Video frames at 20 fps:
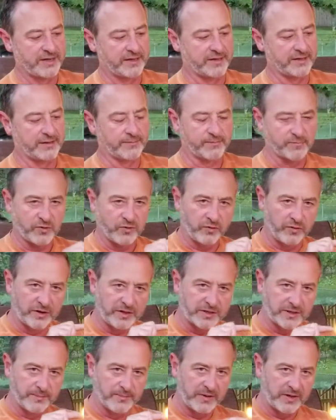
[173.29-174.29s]
It
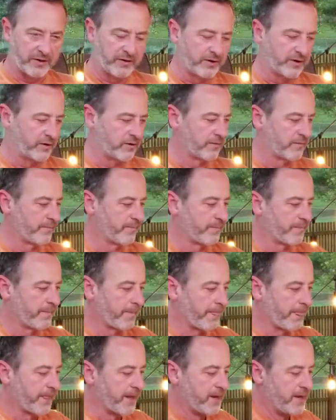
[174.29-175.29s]
creates a barrier
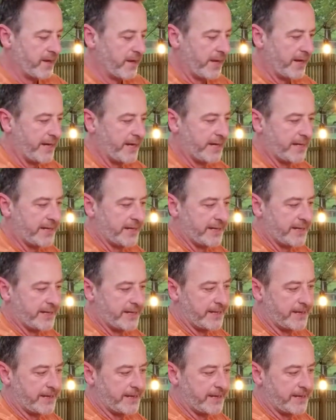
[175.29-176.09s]
and